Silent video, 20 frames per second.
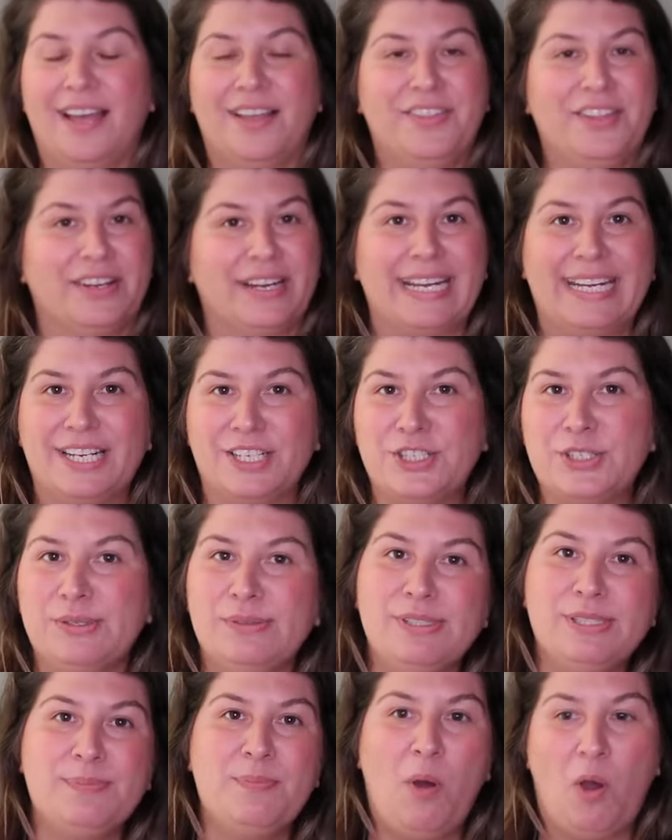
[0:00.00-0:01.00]
They're either
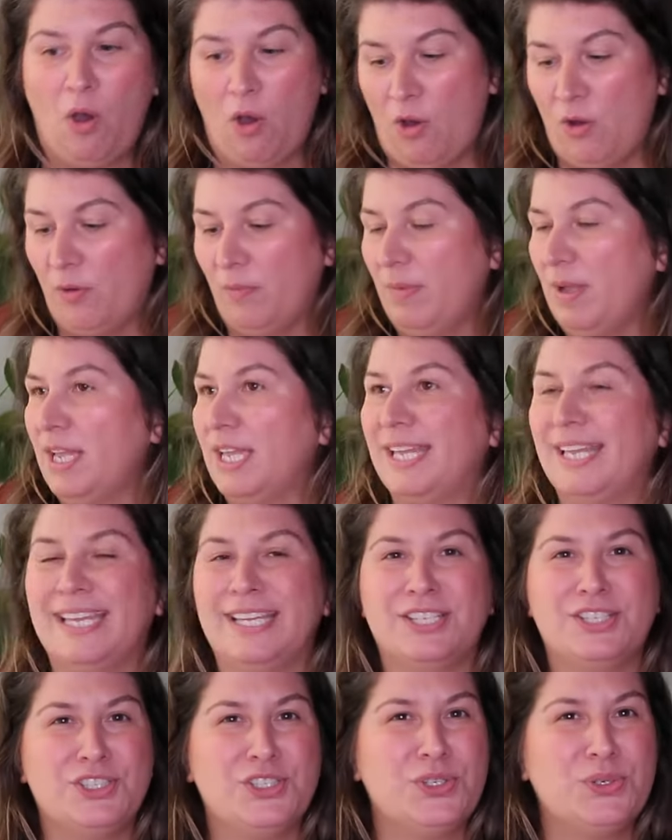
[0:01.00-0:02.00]
too small,
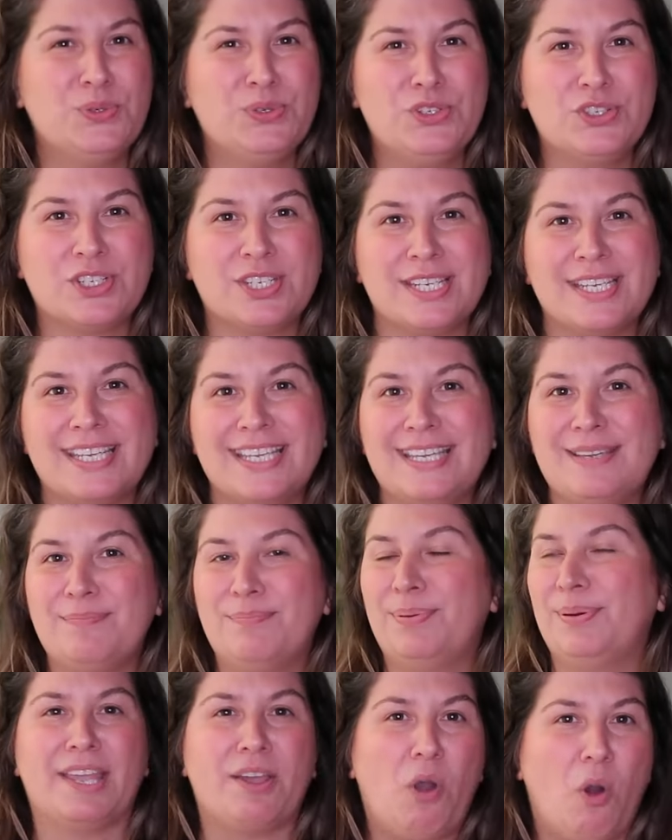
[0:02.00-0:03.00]
too cheap,
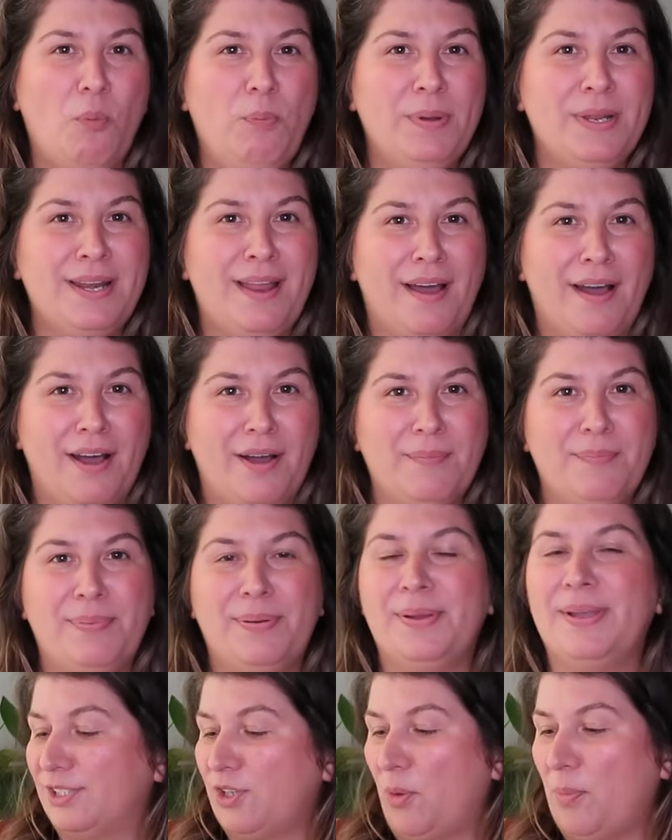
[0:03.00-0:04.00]
they open up,
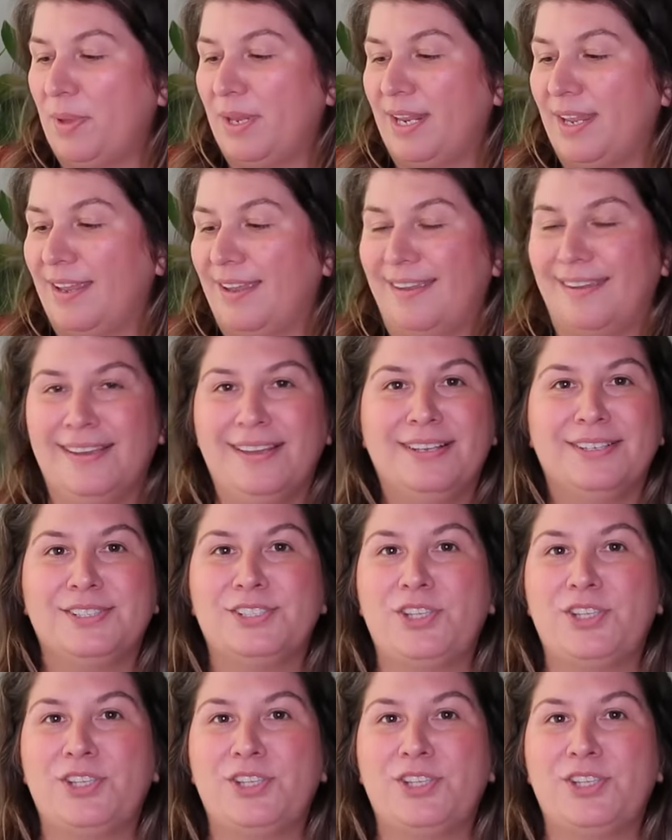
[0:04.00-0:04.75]
so many